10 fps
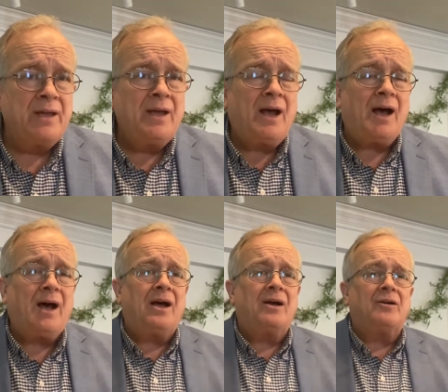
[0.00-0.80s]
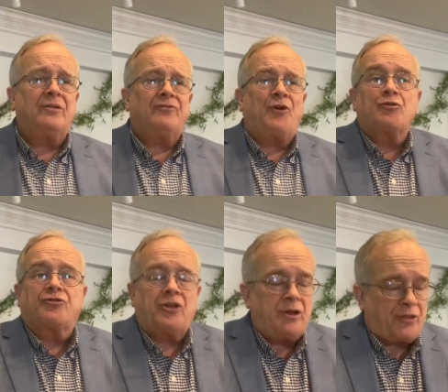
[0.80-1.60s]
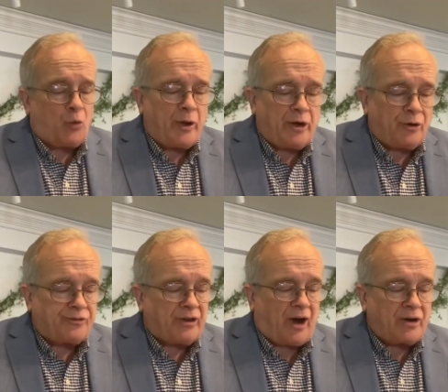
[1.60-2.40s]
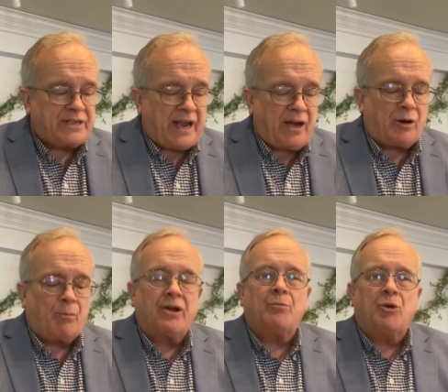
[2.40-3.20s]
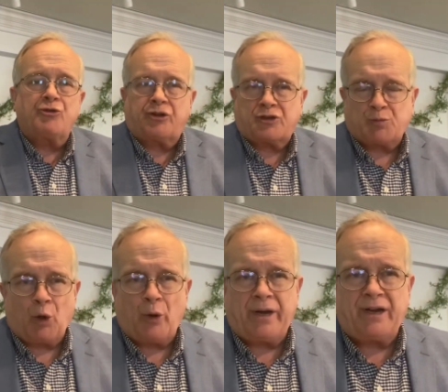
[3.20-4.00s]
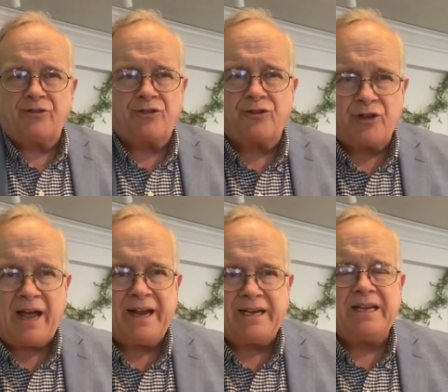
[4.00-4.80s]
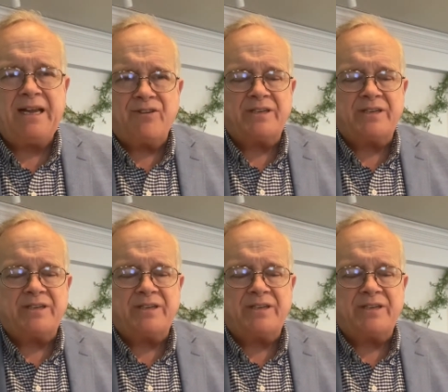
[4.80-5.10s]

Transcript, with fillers: Uh, folks, the, the widows in our day are among the most exploited in society even